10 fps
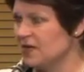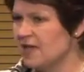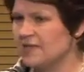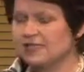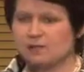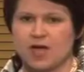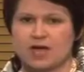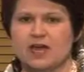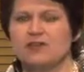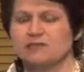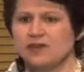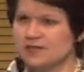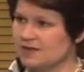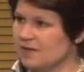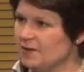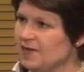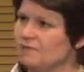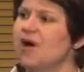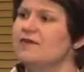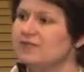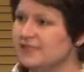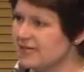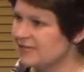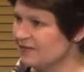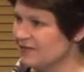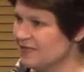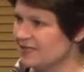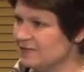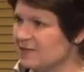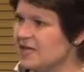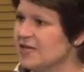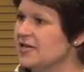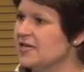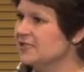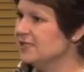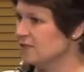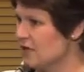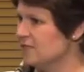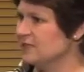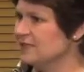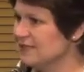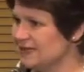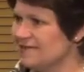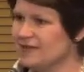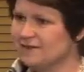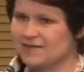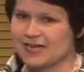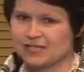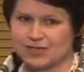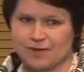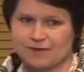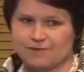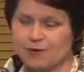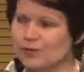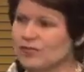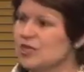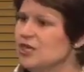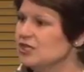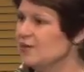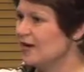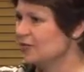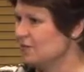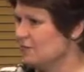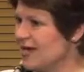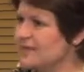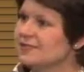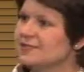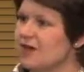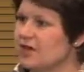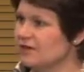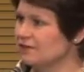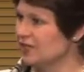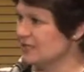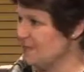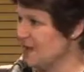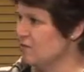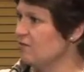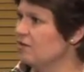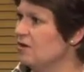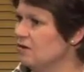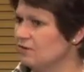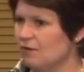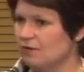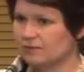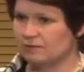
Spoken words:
And that's why another reason I believe private sector investment is going to be a significant factor going forward to actually break the cycle of just being on